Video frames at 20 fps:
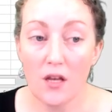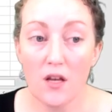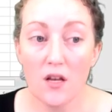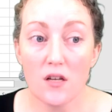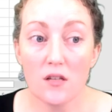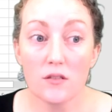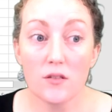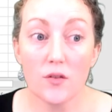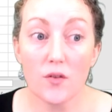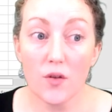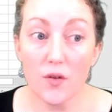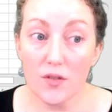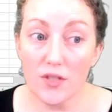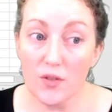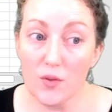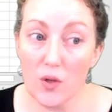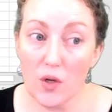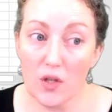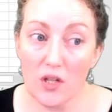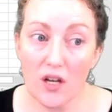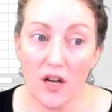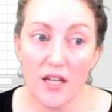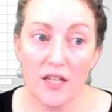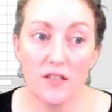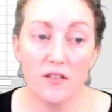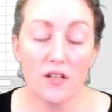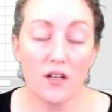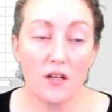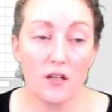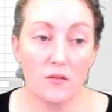So those are all kind
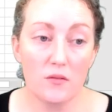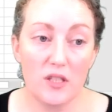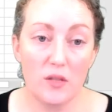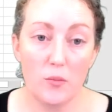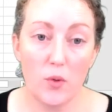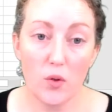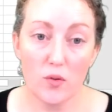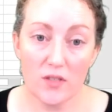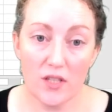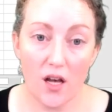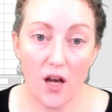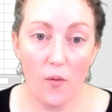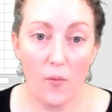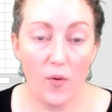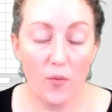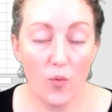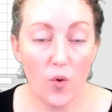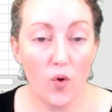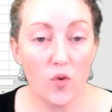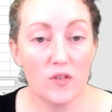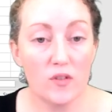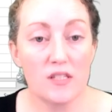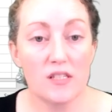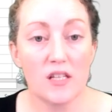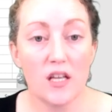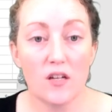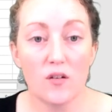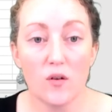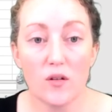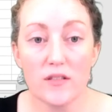of the most common ones,
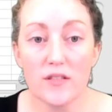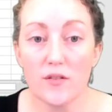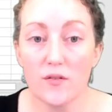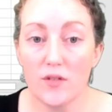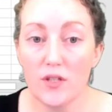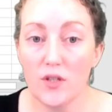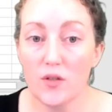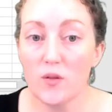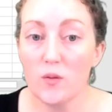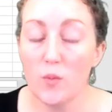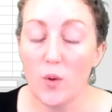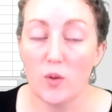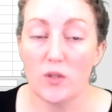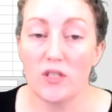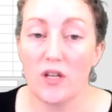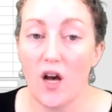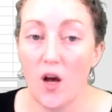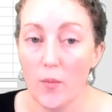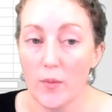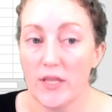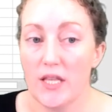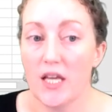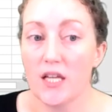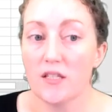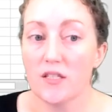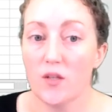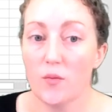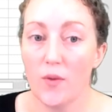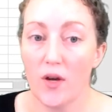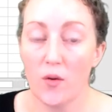and also the most common
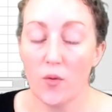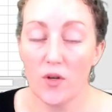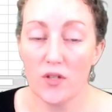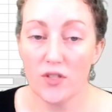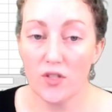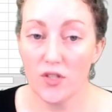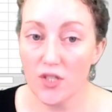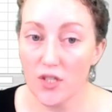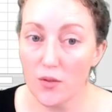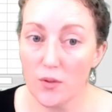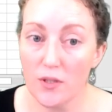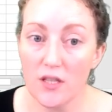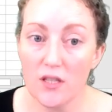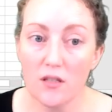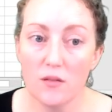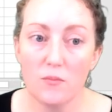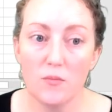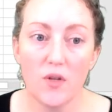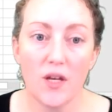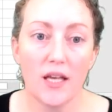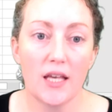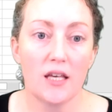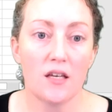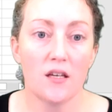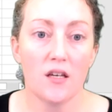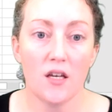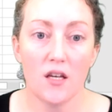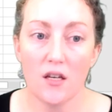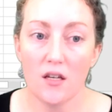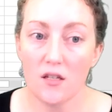things you might want to do with them, like
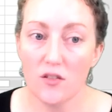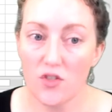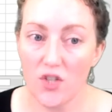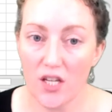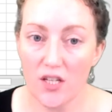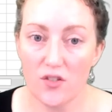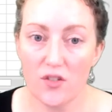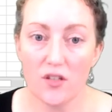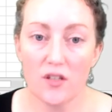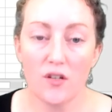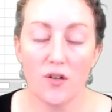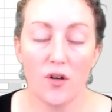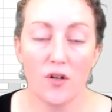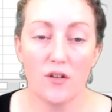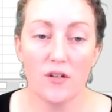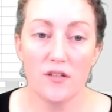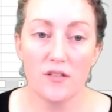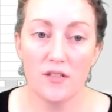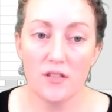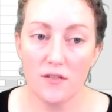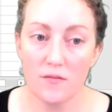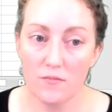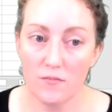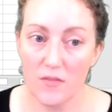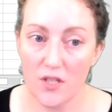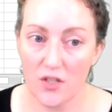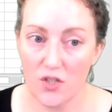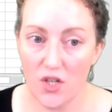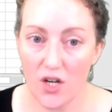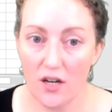changing the colors,
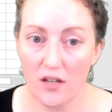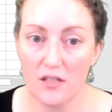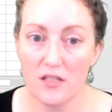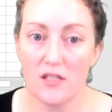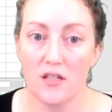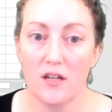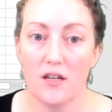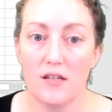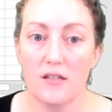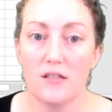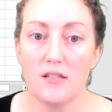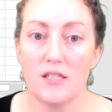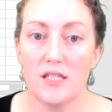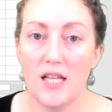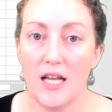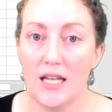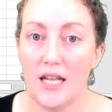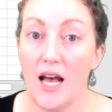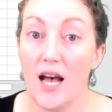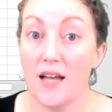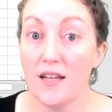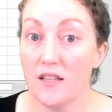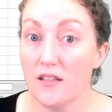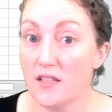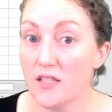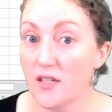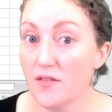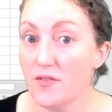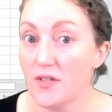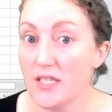the chart styles, and adding the
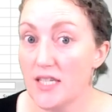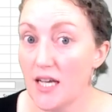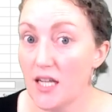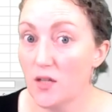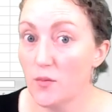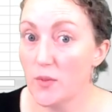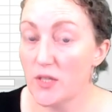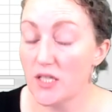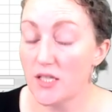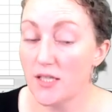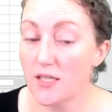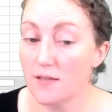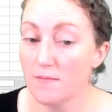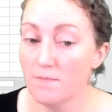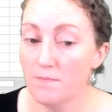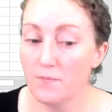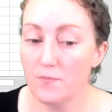different elements.